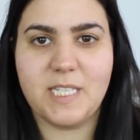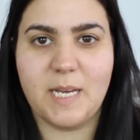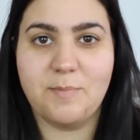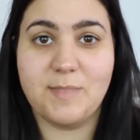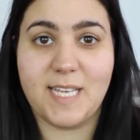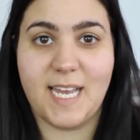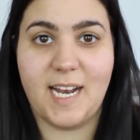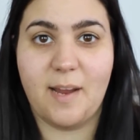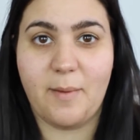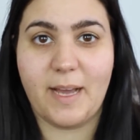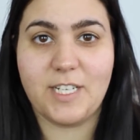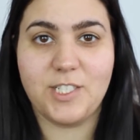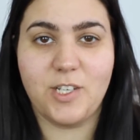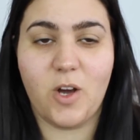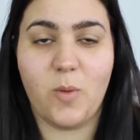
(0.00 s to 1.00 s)
times, and I'm
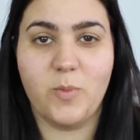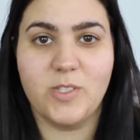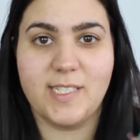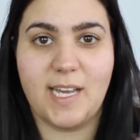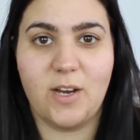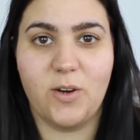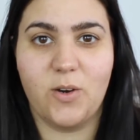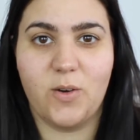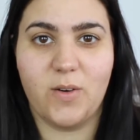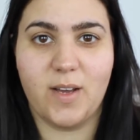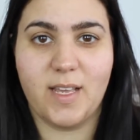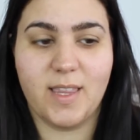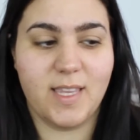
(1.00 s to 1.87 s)
actually almost out.